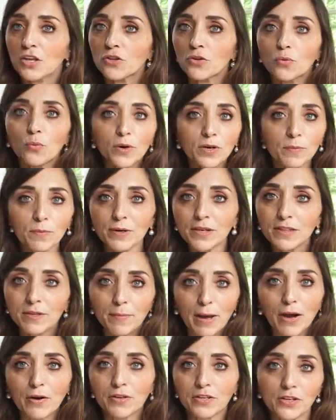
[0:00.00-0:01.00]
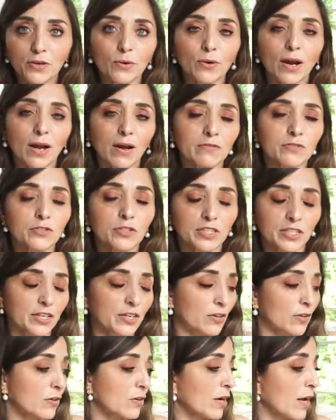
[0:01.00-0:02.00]
you'll want to bring them out year after
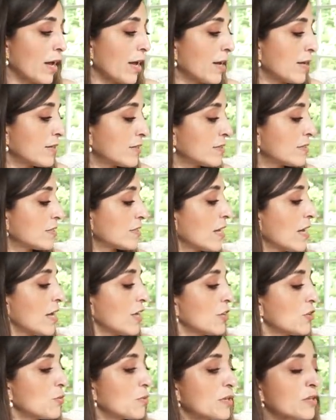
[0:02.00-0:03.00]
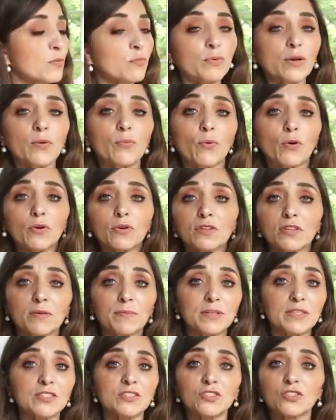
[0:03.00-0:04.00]
year, and you can rework them
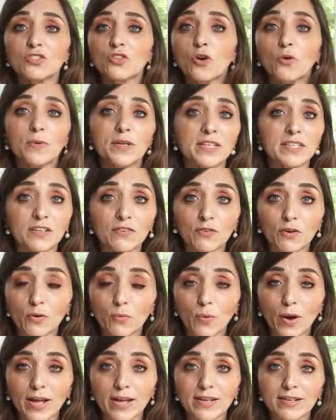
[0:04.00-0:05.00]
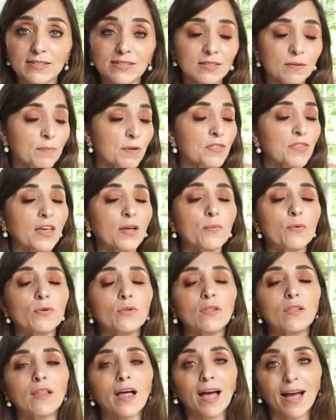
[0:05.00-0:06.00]
in so many different ways, but they
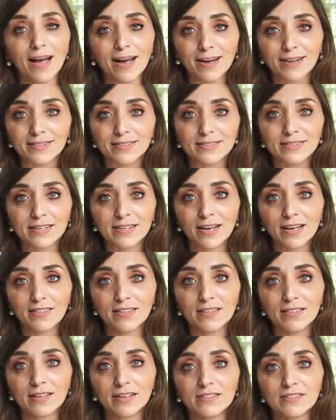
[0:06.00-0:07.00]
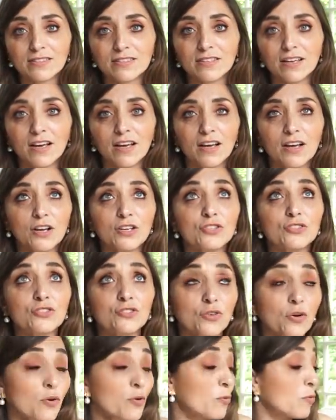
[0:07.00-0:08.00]
will last. And I think that's
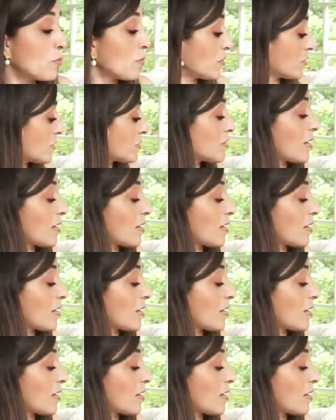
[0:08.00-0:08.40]
so,